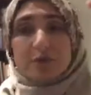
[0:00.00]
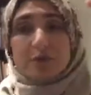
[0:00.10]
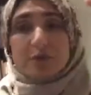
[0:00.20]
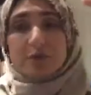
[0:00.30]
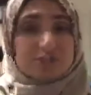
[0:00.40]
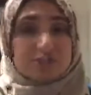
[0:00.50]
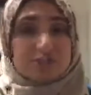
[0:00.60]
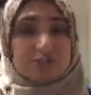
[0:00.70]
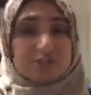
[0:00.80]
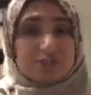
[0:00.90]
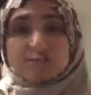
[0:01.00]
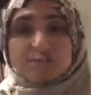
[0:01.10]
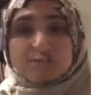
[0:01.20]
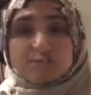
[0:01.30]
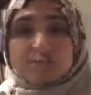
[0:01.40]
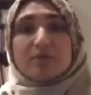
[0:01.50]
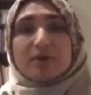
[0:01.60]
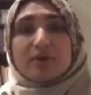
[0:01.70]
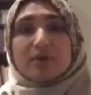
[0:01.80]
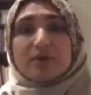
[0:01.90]
We're going to do classrooms from home.
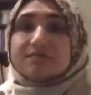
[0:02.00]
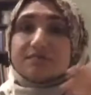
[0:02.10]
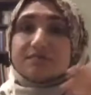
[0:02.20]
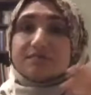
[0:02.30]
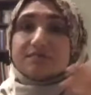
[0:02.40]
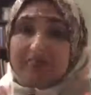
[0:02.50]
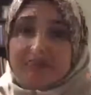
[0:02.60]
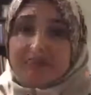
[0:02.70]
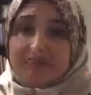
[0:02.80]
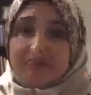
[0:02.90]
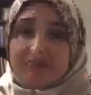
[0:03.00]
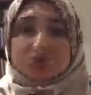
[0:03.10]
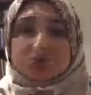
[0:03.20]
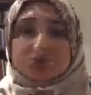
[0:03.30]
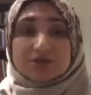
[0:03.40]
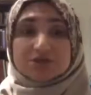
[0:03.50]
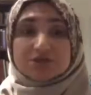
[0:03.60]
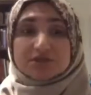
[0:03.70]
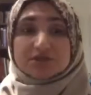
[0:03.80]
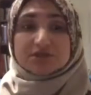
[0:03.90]
Everything has changed.
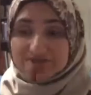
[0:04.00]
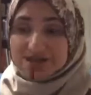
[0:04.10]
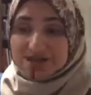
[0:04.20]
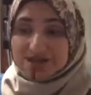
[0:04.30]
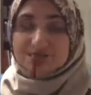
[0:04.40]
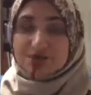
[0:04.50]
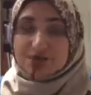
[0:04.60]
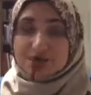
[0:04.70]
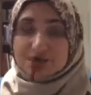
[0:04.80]
Be flexible.